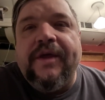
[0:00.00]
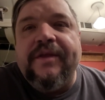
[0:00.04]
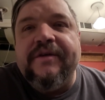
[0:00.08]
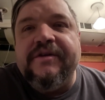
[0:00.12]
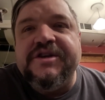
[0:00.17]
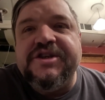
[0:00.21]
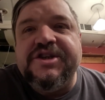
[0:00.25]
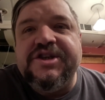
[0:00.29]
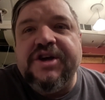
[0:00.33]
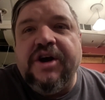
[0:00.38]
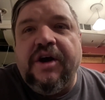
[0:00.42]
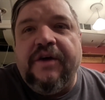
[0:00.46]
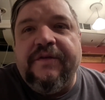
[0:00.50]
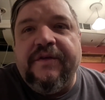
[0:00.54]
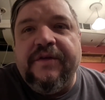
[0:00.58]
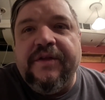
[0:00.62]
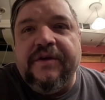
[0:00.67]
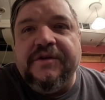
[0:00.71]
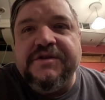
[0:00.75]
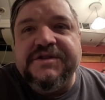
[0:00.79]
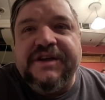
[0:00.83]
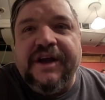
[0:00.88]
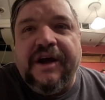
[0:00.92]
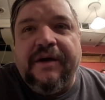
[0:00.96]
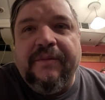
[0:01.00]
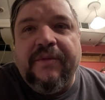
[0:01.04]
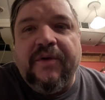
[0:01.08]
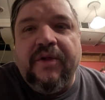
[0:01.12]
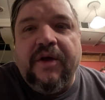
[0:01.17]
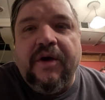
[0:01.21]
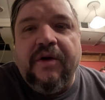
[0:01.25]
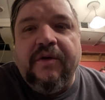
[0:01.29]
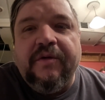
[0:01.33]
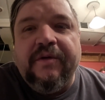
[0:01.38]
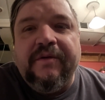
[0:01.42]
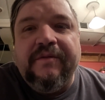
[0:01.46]
nother shelf of those down
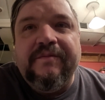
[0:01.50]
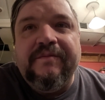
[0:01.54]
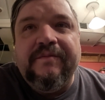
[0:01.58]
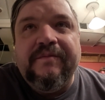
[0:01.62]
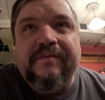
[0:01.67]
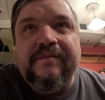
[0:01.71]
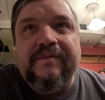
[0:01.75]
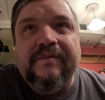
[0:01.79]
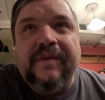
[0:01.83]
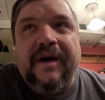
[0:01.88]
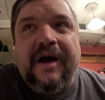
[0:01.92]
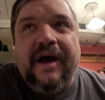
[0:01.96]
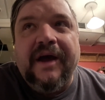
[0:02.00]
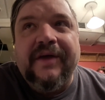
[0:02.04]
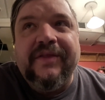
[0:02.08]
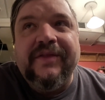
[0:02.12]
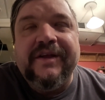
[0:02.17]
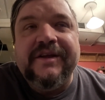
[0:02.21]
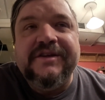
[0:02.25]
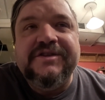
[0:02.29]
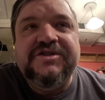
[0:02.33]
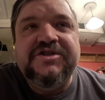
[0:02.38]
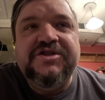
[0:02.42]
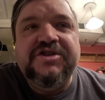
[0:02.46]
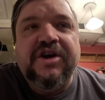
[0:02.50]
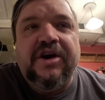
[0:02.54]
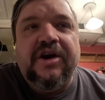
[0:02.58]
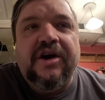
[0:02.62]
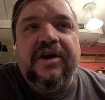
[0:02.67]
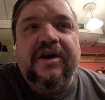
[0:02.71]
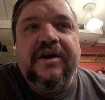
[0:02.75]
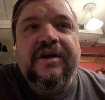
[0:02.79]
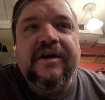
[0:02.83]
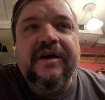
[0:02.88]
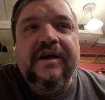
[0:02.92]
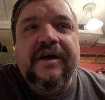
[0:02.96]
below and behind the
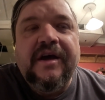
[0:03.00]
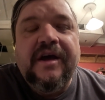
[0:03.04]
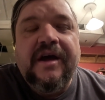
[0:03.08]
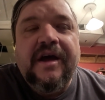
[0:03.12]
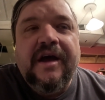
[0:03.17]
junk.